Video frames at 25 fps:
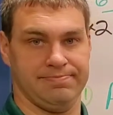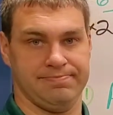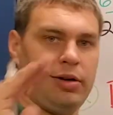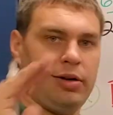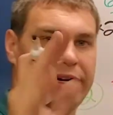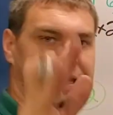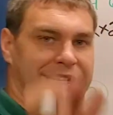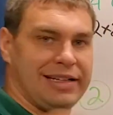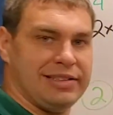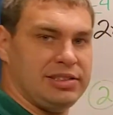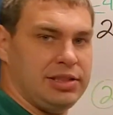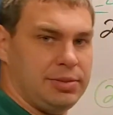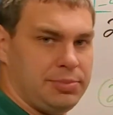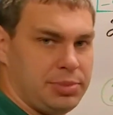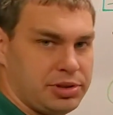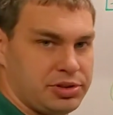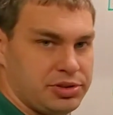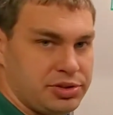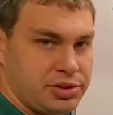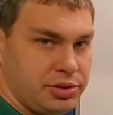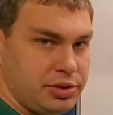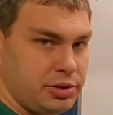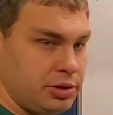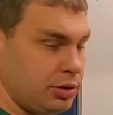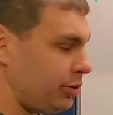All right, guys, number
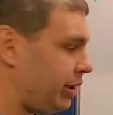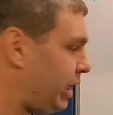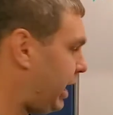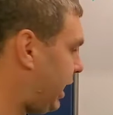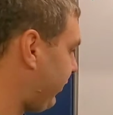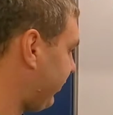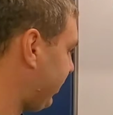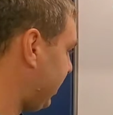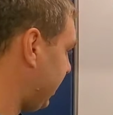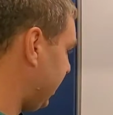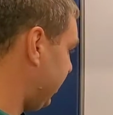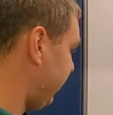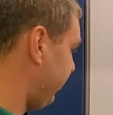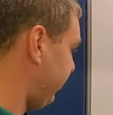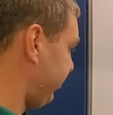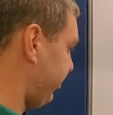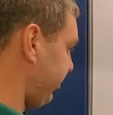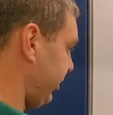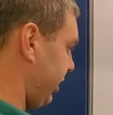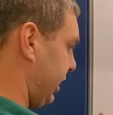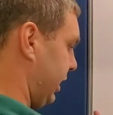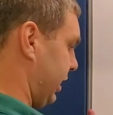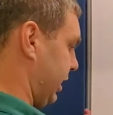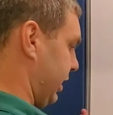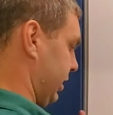two, we have kind of
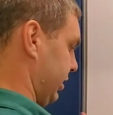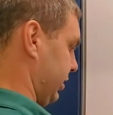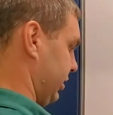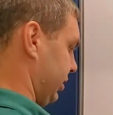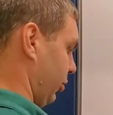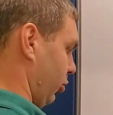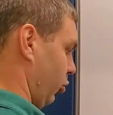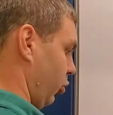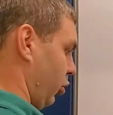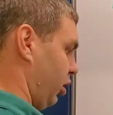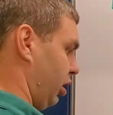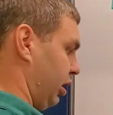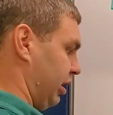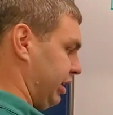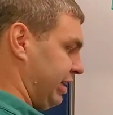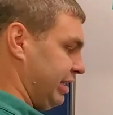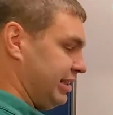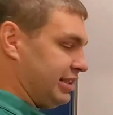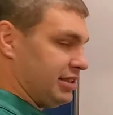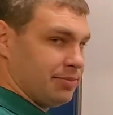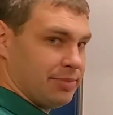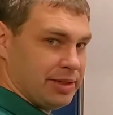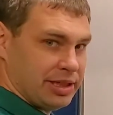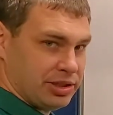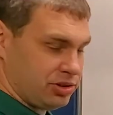uh, some wonky
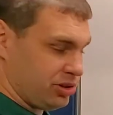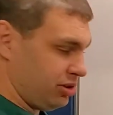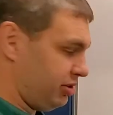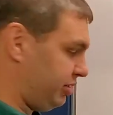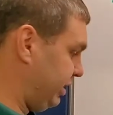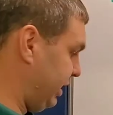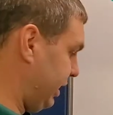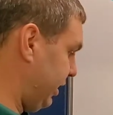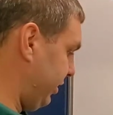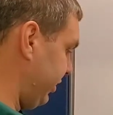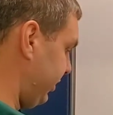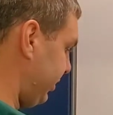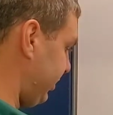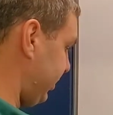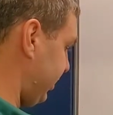dimensions now. This